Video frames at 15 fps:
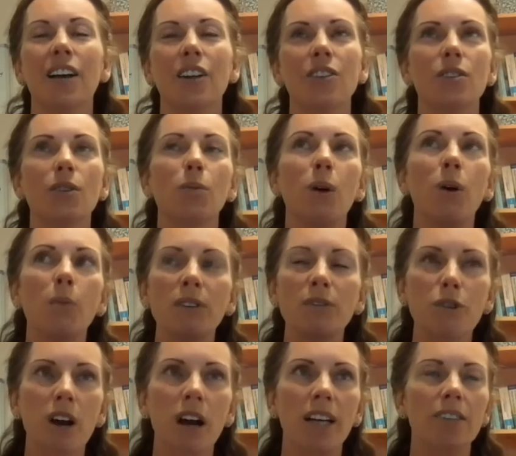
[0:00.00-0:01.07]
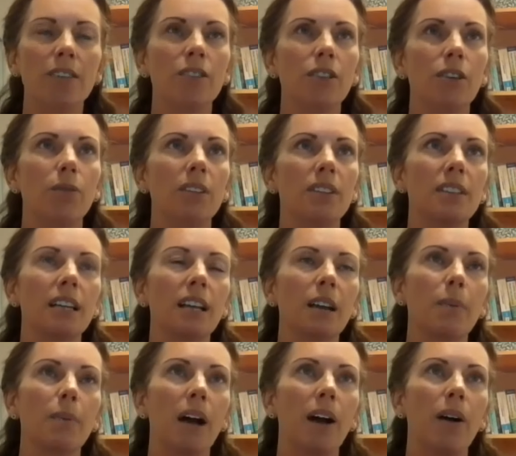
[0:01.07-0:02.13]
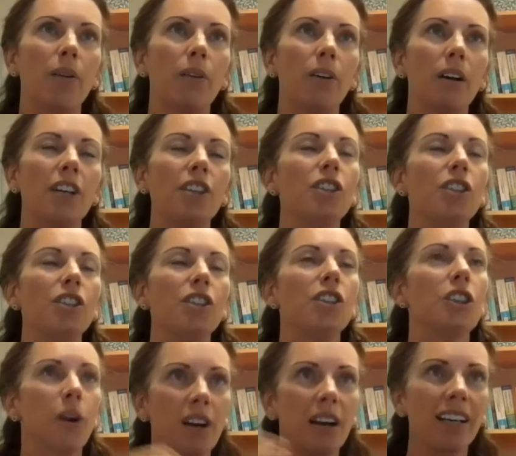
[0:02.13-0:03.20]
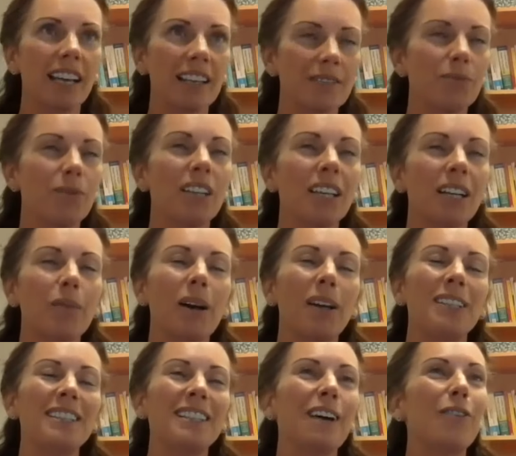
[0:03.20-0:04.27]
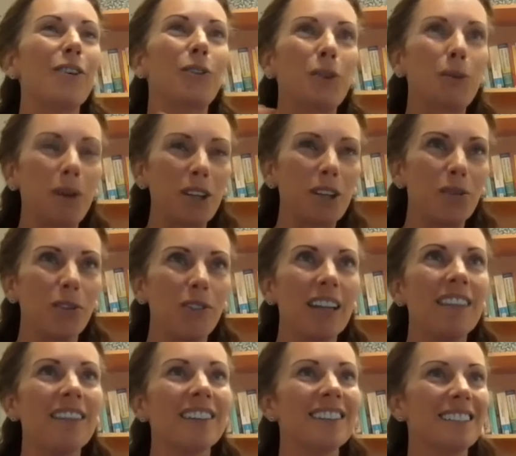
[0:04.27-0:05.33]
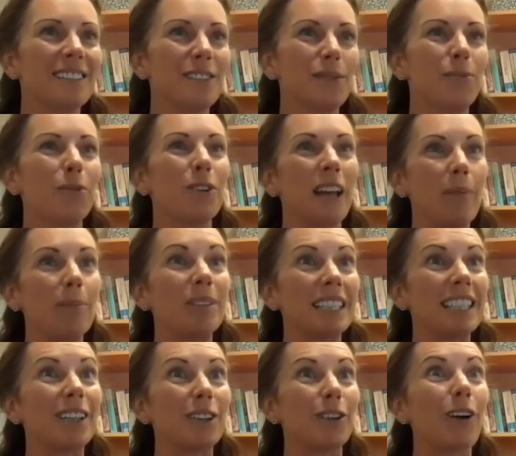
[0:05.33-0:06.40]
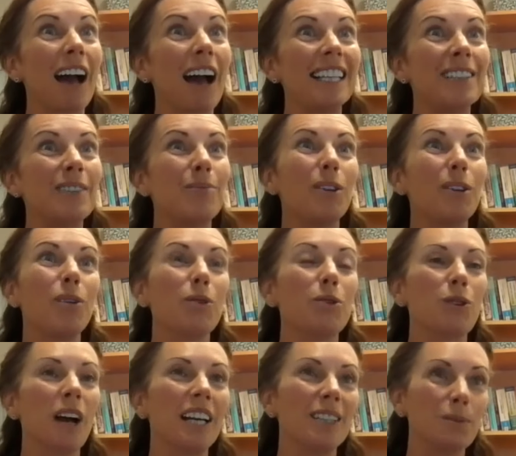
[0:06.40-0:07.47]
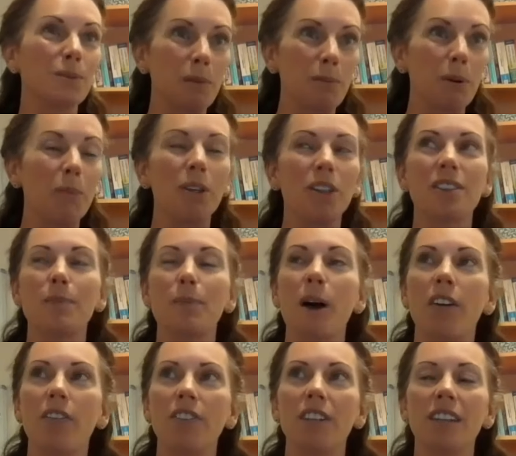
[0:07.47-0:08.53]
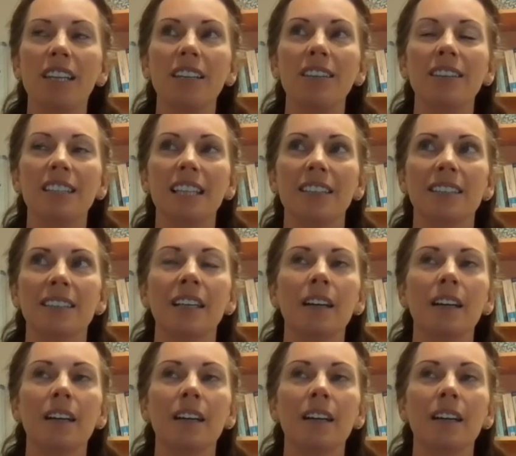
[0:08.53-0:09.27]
And so what we've tried to do is think about, thinking about yourself, I don't know whether you were in the system for that particular item that you were trying to implement as part of your thesis,